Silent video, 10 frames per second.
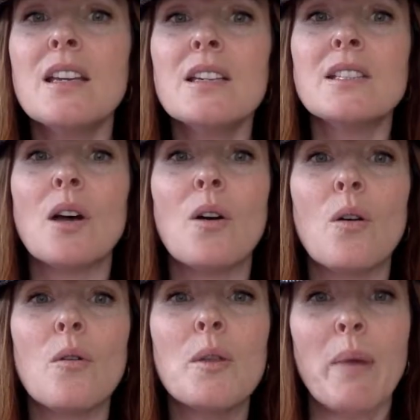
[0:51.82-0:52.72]

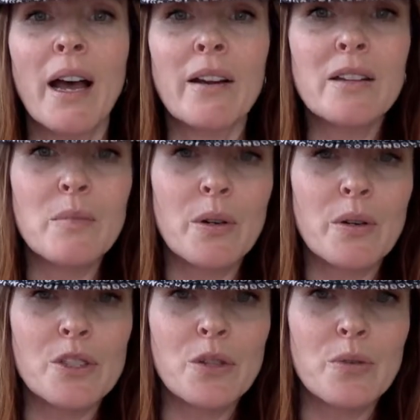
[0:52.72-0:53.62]
So the buyer and the
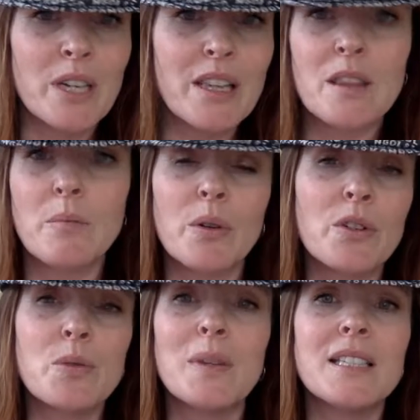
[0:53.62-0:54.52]
brokerage agree that the
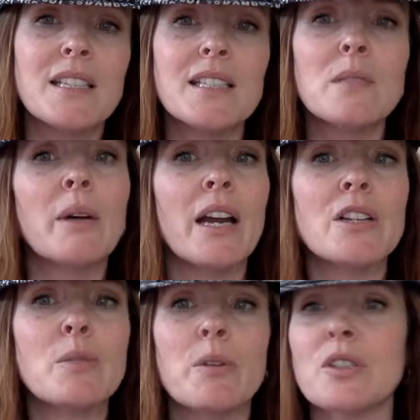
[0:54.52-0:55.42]
brokerage will assist the buyer
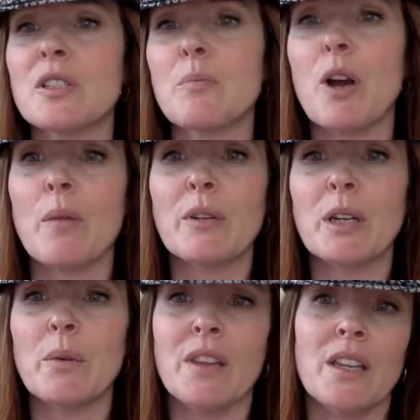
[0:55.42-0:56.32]
to purchase a
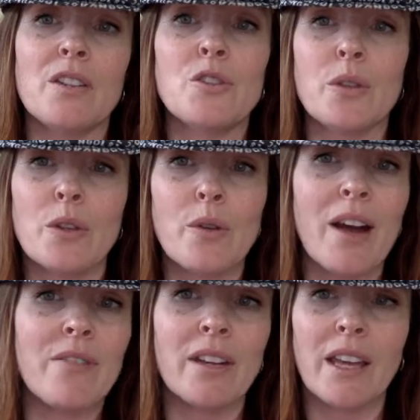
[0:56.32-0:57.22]
property within a
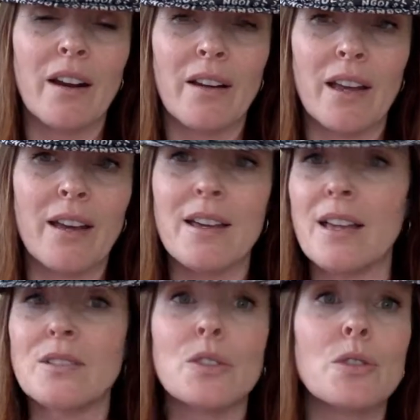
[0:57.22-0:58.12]
geographic area
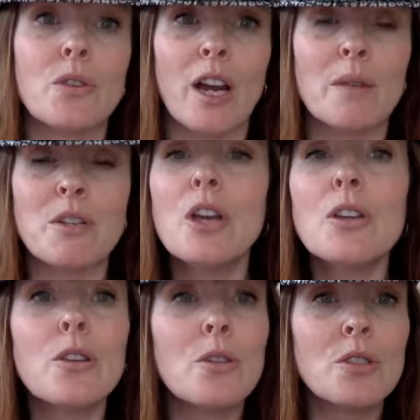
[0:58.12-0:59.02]
as described.
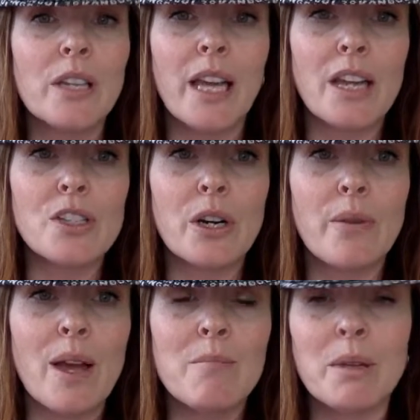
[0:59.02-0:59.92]
Usually
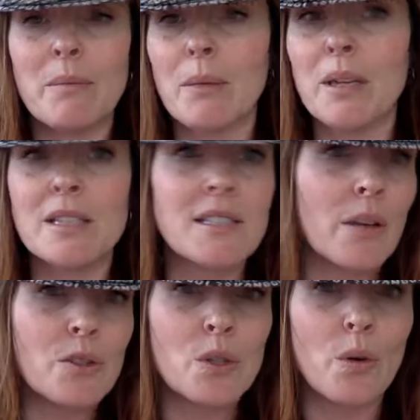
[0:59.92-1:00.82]
HRM, but maybe it's
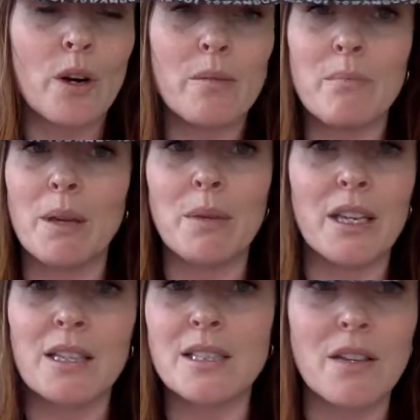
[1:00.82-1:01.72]
South Shore,
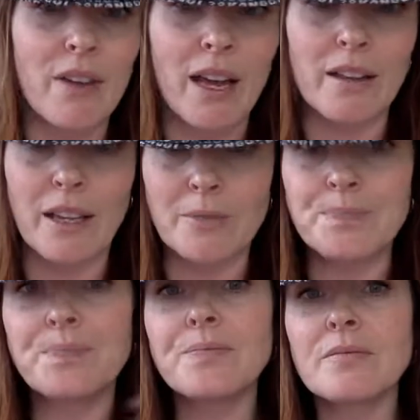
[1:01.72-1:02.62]
maybe it's the Valley.
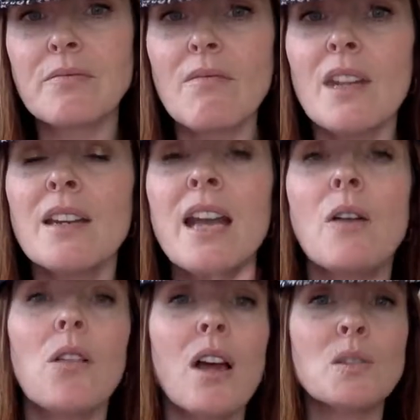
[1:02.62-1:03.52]

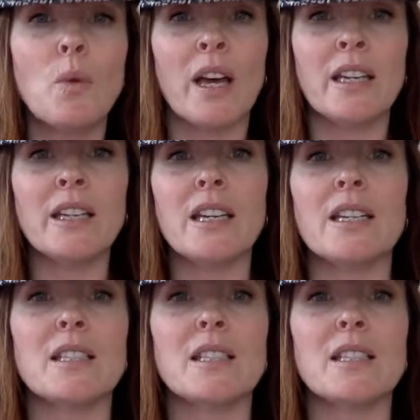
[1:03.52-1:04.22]
Now, clause 1 is